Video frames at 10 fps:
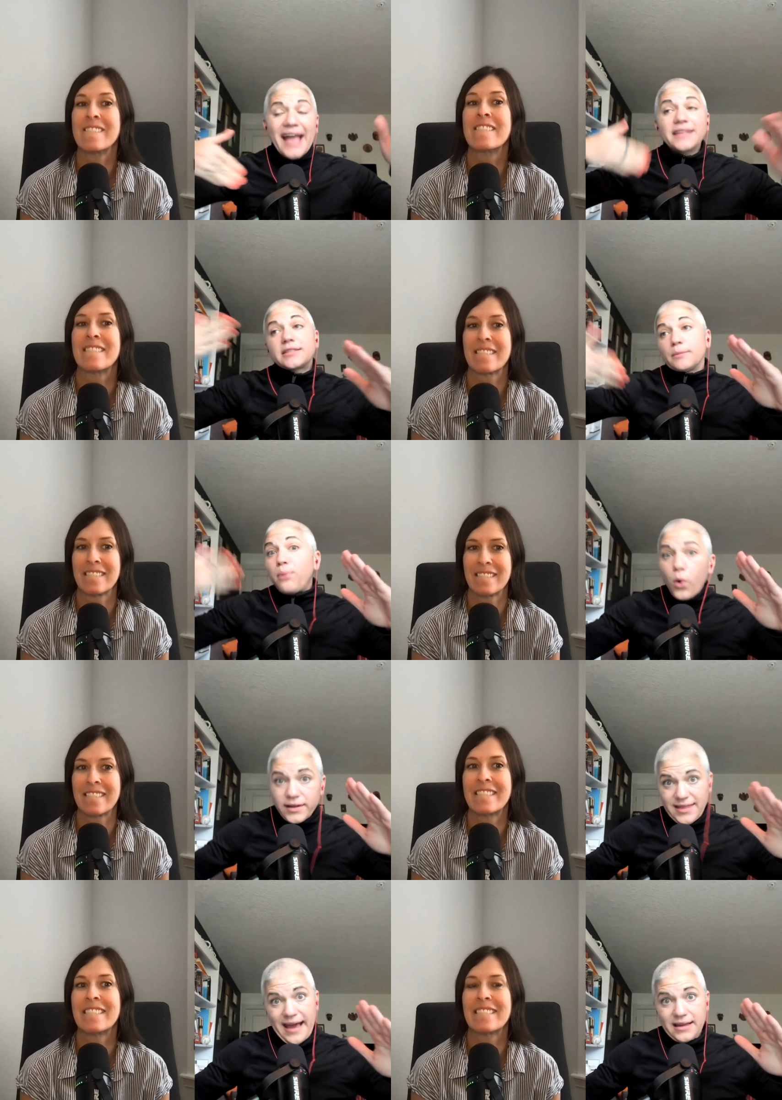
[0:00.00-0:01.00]
Speaker 1: and support
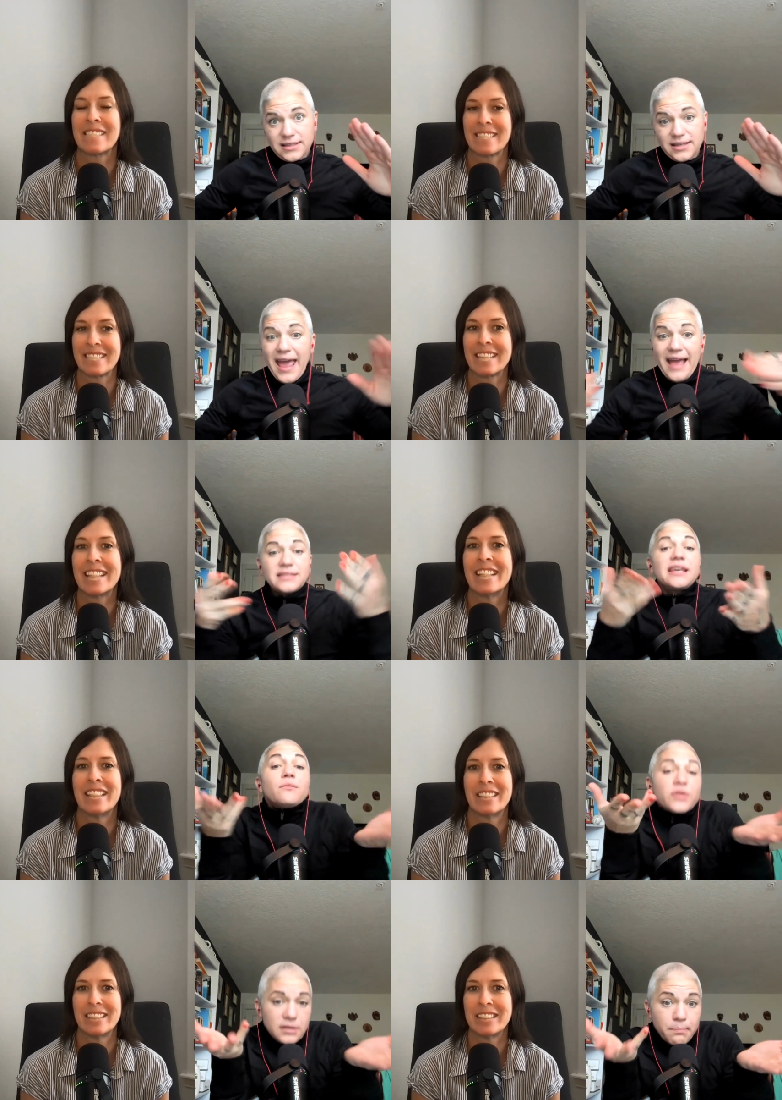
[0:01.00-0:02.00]
that. And same
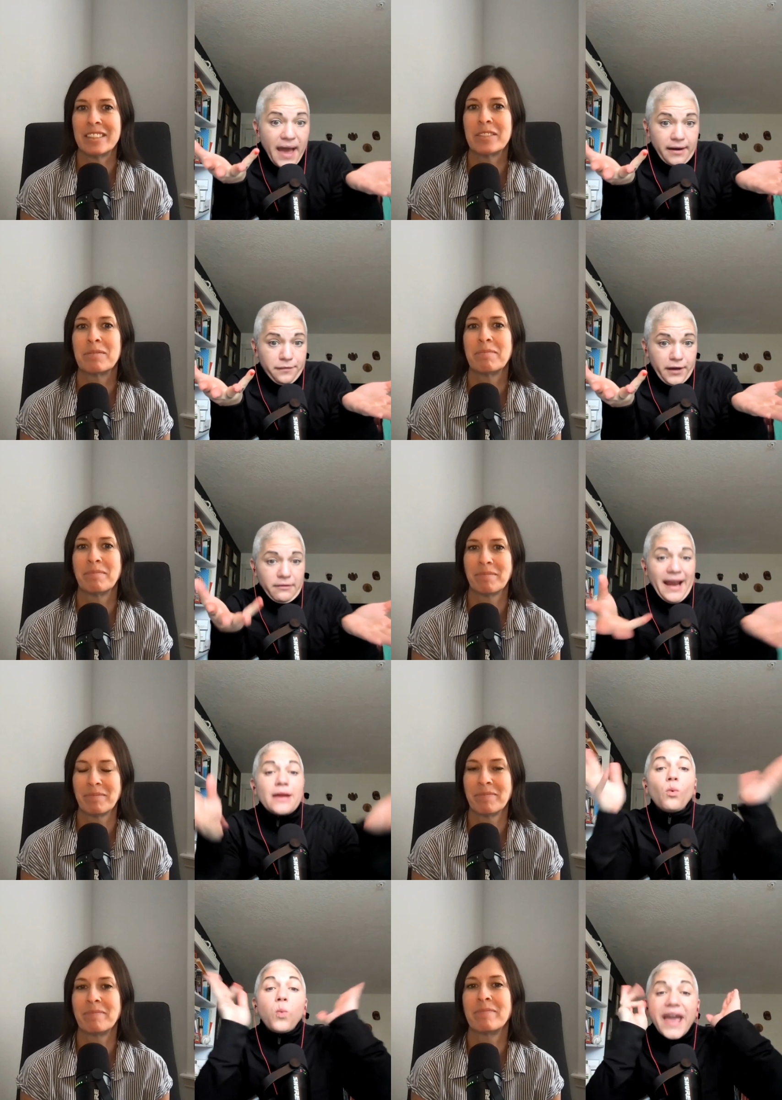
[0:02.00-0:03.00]
with the benefit, right?
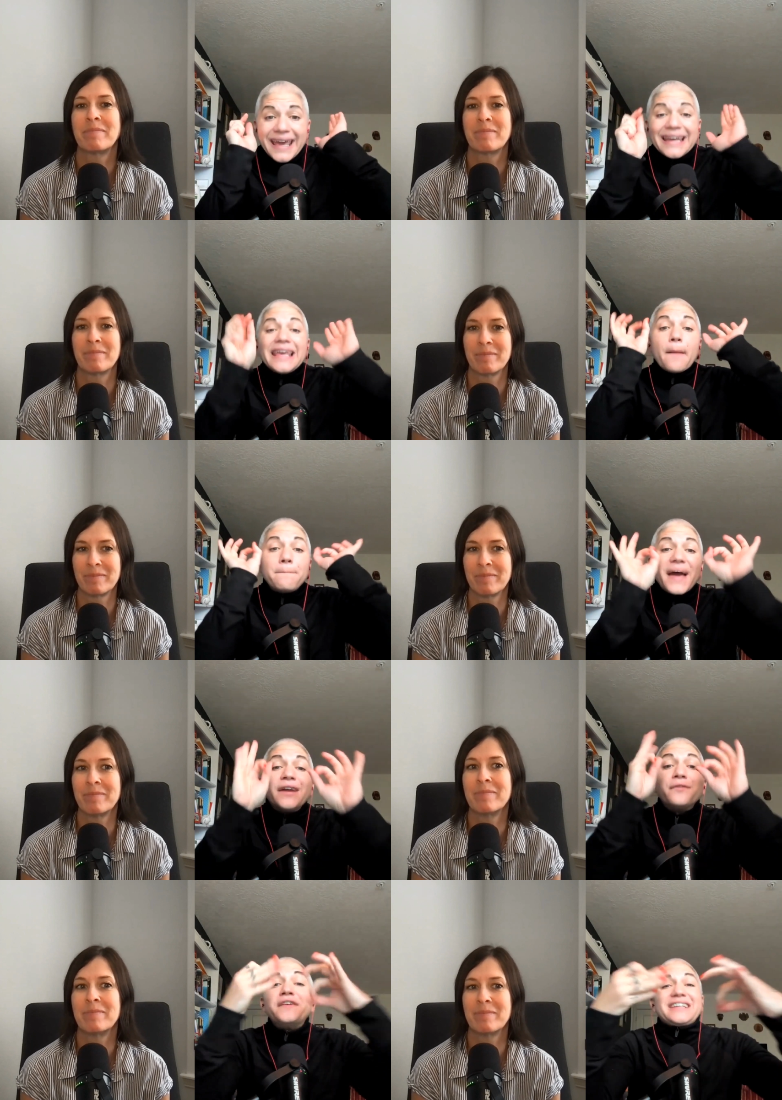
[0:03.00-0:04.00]
Any
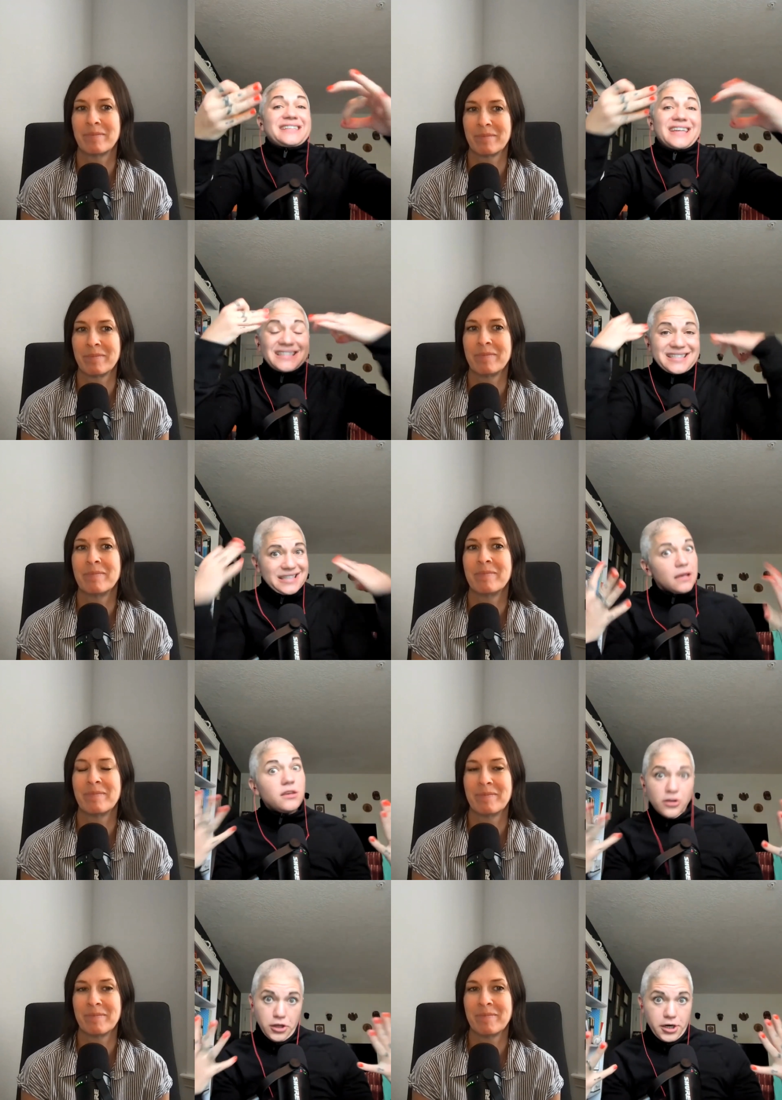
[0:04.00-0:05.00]
benefit, it's
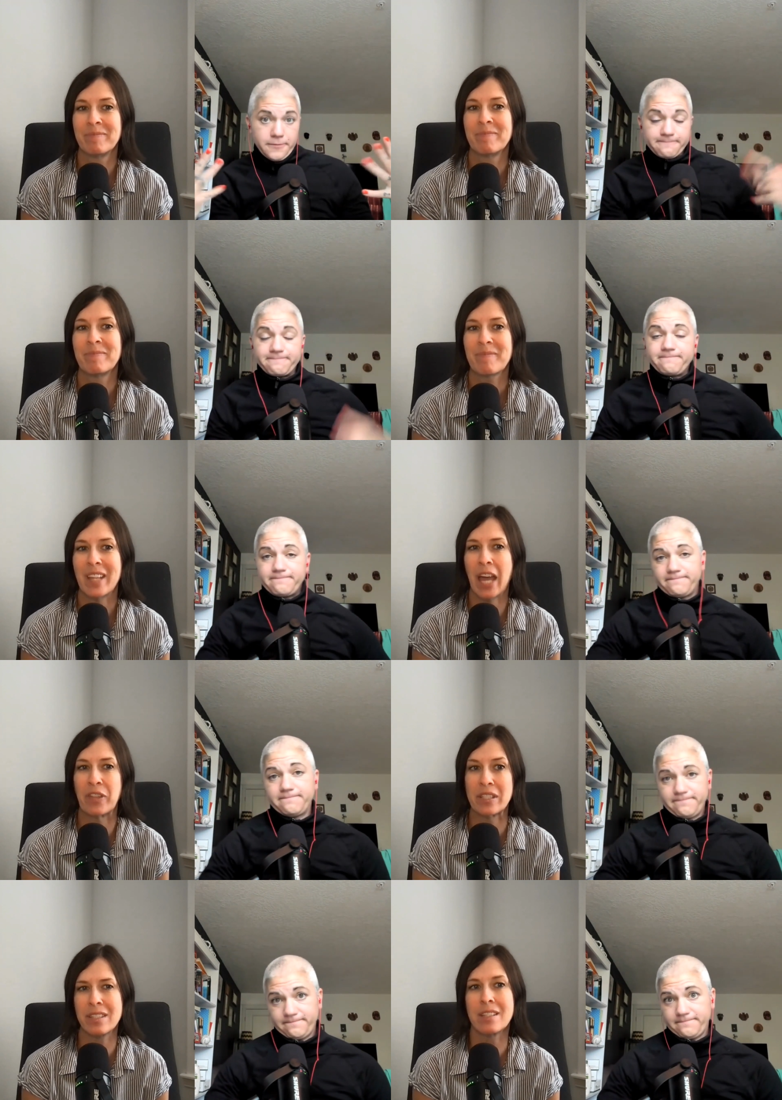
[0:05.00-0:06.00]
singular.
Speaker 2: Yeah,
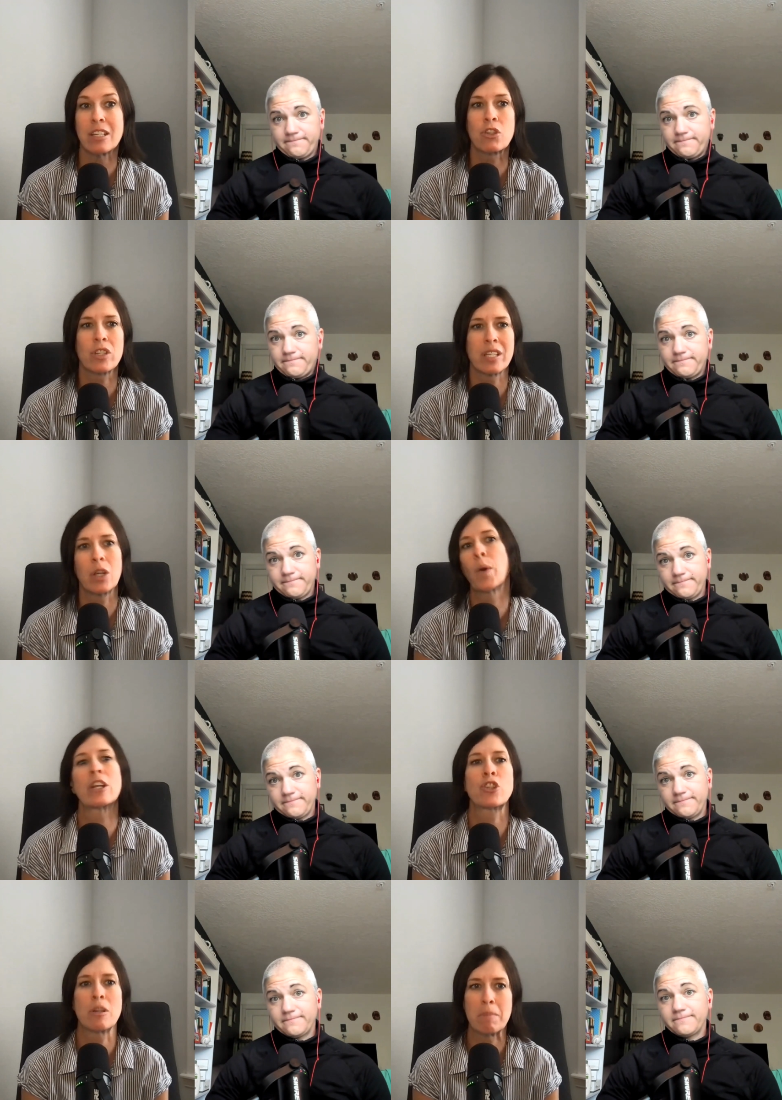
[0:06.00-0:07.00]
this is an interesting
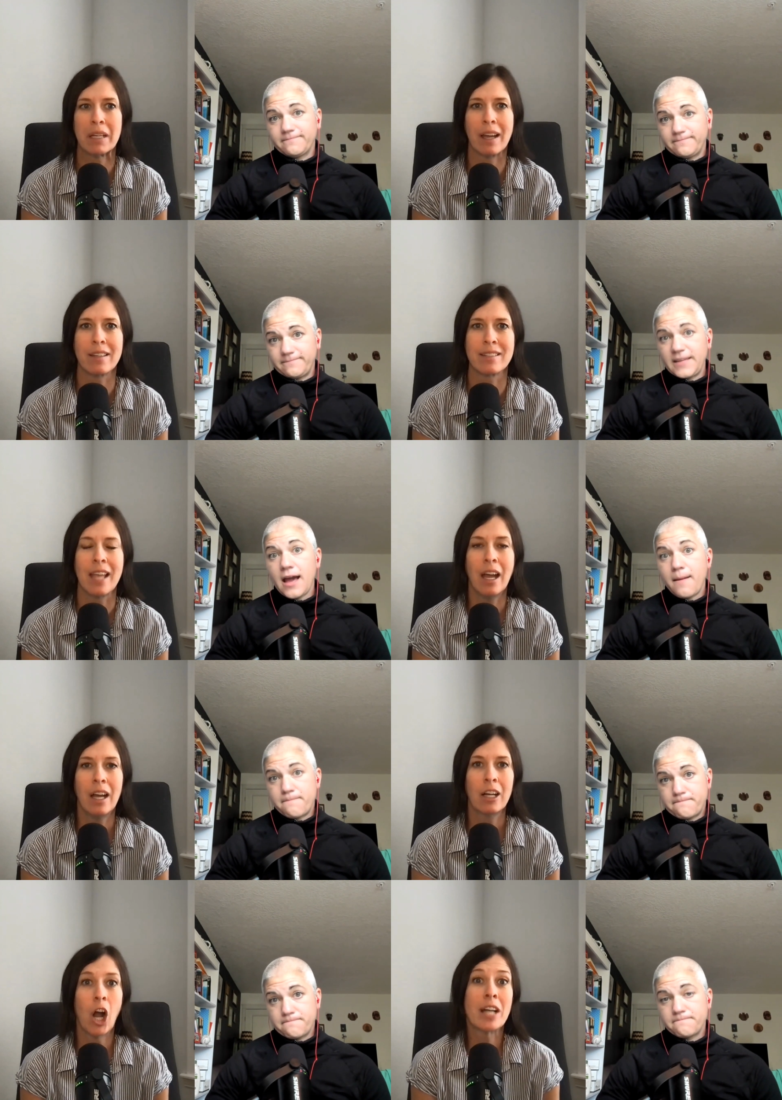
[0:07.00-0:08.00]
question because Yeah.
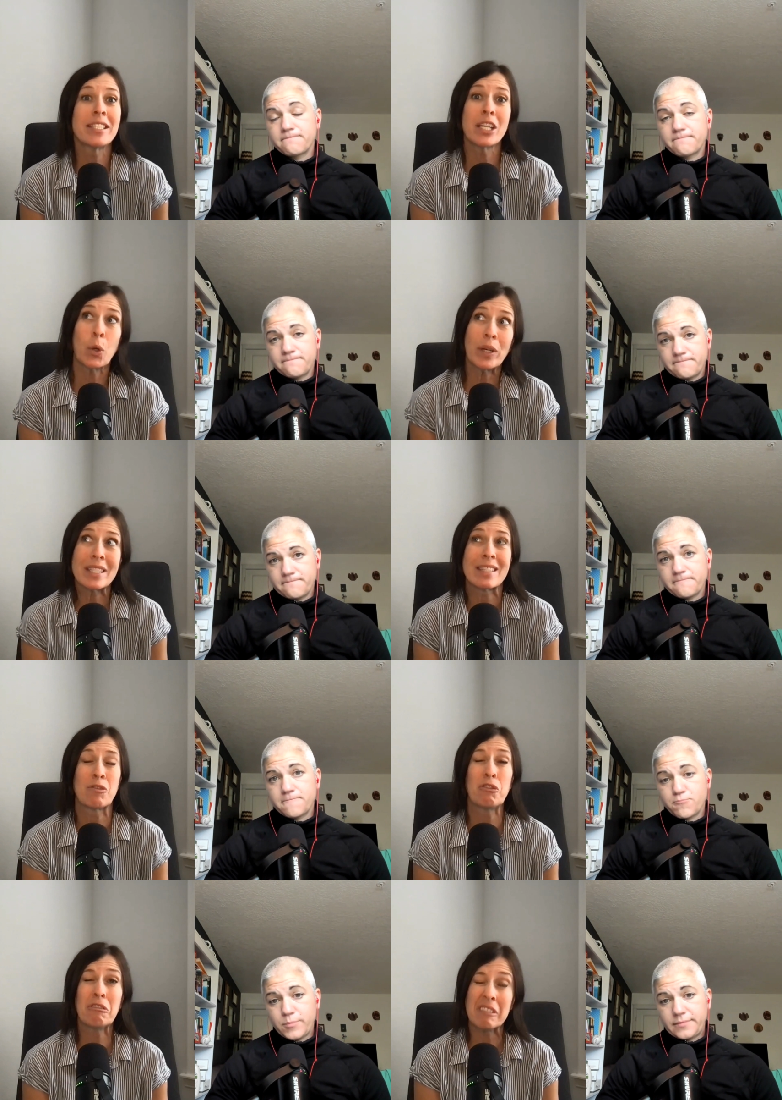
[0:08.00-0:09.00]
consequence
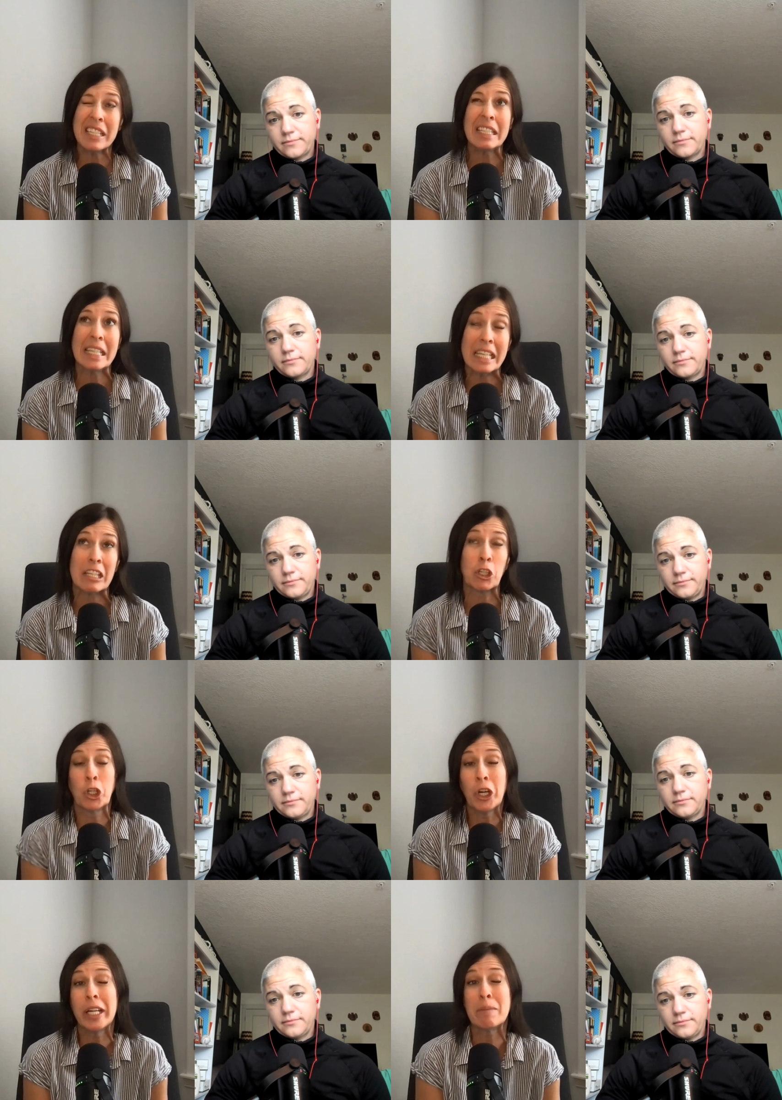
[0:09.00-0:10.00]
really
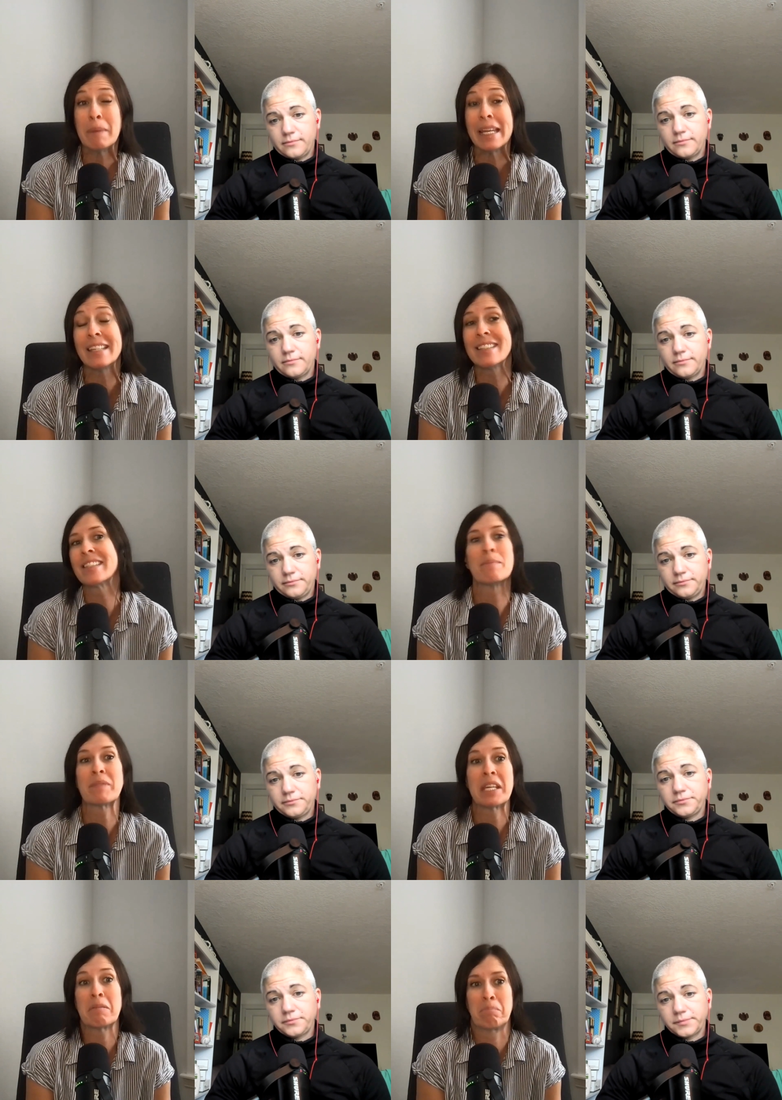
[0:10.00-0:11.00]
could mean
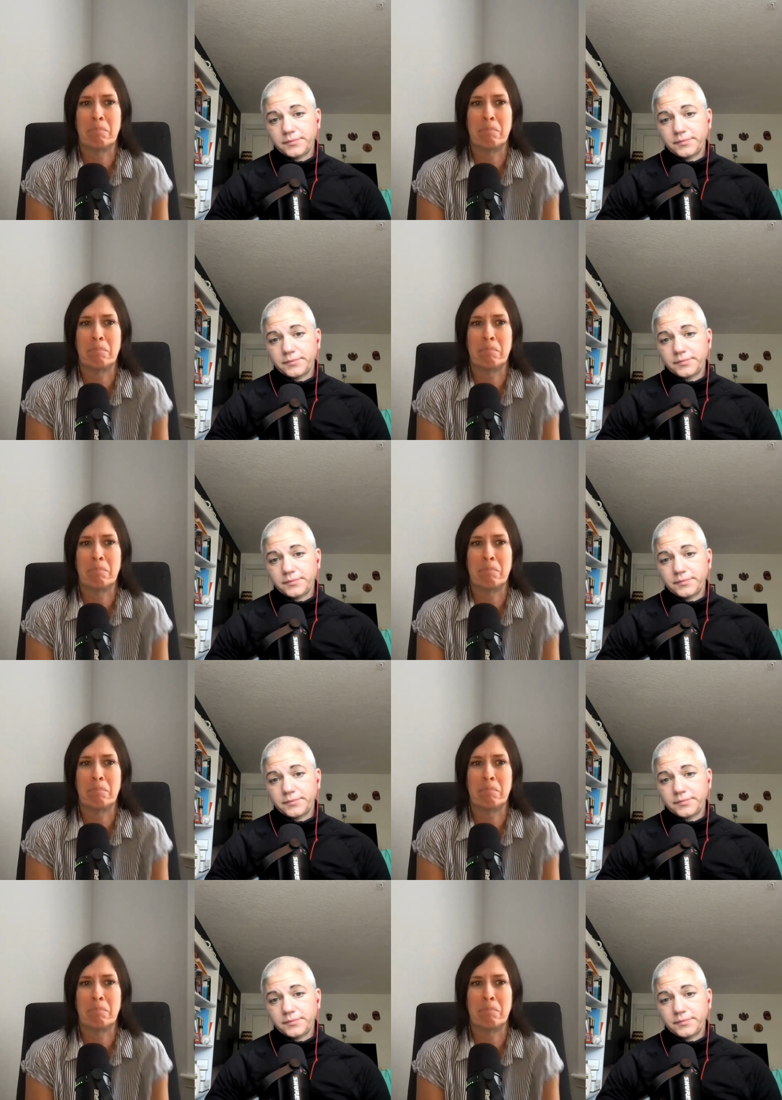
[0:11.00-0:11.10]
something